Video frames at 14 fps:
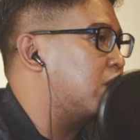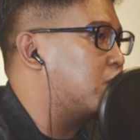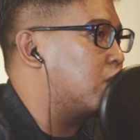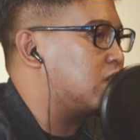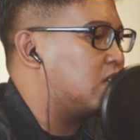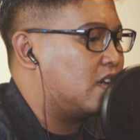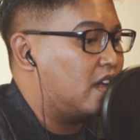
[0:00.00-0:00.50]
keep
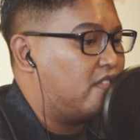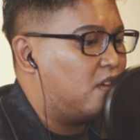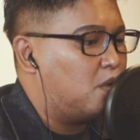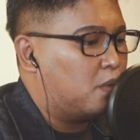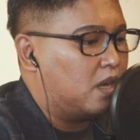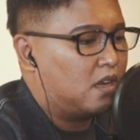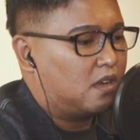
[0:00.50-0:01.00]
washing
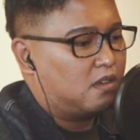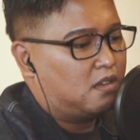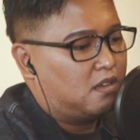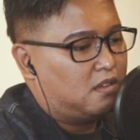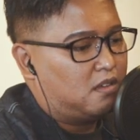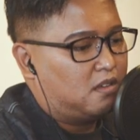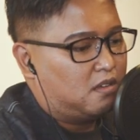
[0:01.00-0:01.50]
every week.
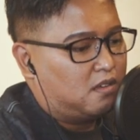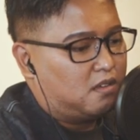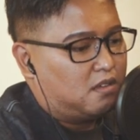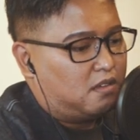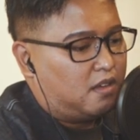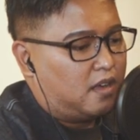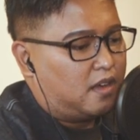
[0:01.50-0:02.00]

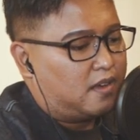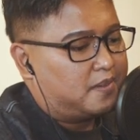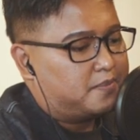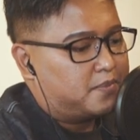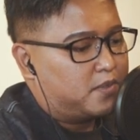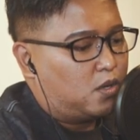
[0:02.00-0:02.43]
Yeah,